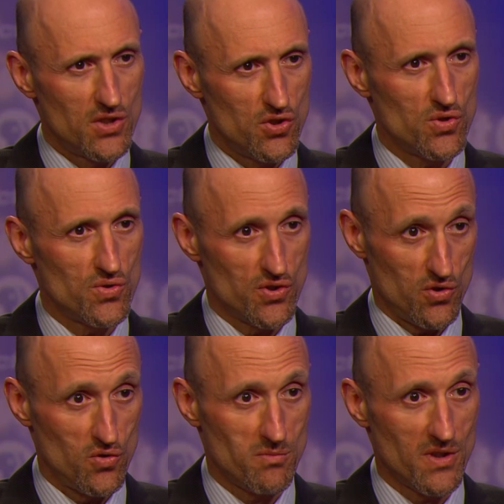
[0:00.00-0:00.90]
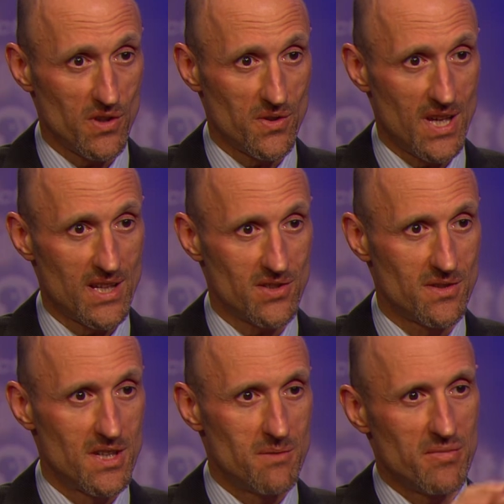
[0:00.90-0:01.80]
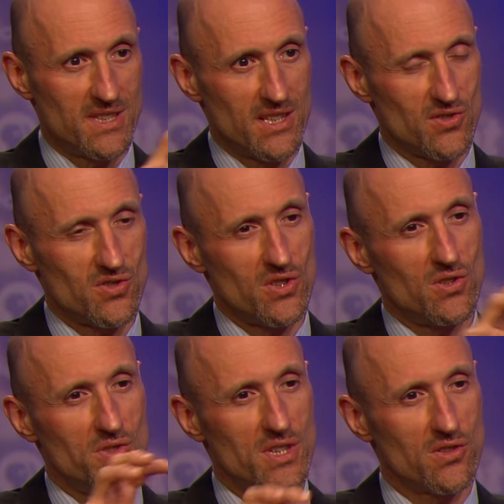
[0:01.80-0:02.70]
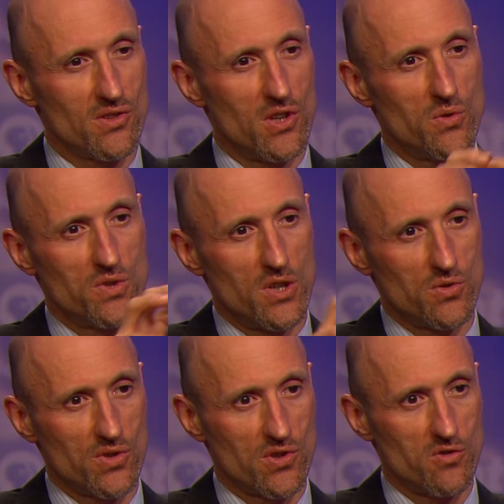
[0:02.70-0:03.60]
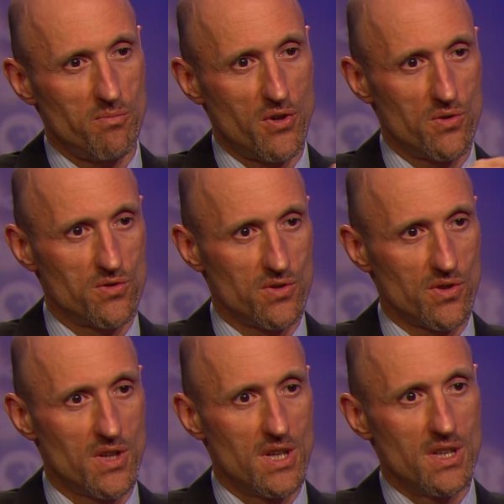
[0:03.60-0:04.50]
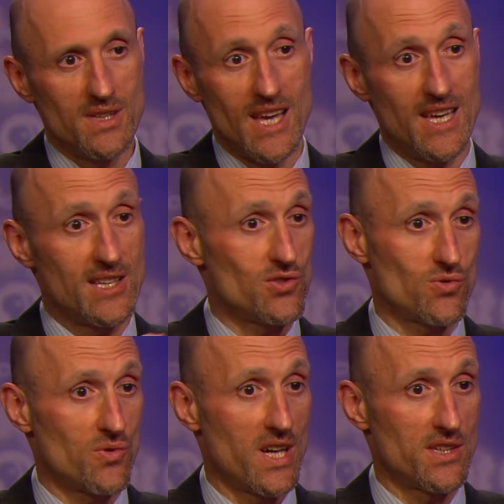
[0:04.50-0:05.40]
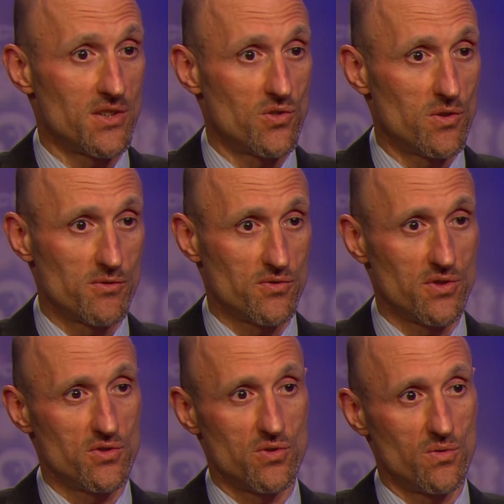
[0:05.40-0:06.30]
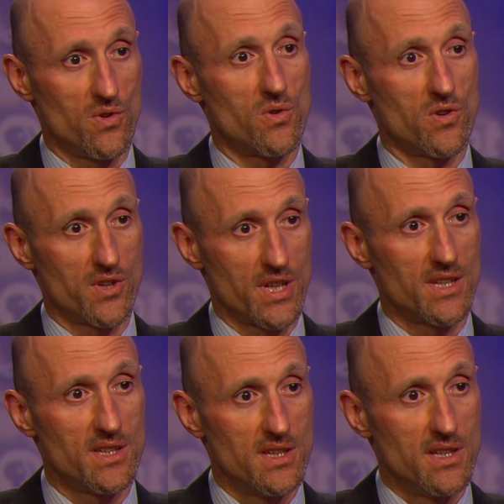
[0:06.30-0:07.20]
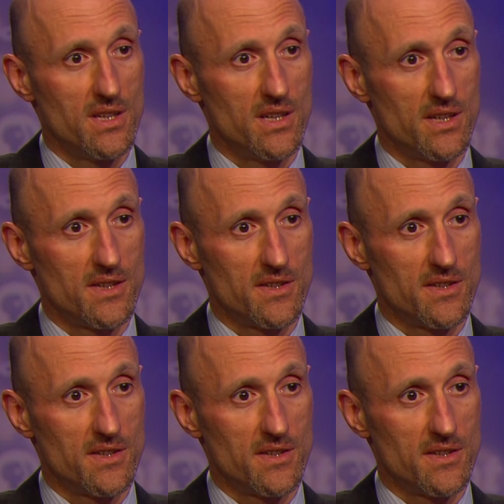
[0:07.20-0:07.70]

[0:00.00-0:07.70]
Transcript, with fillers: to the tumor location, but there's still this low dose exposure to any surrounding normal tissue or organ. We have this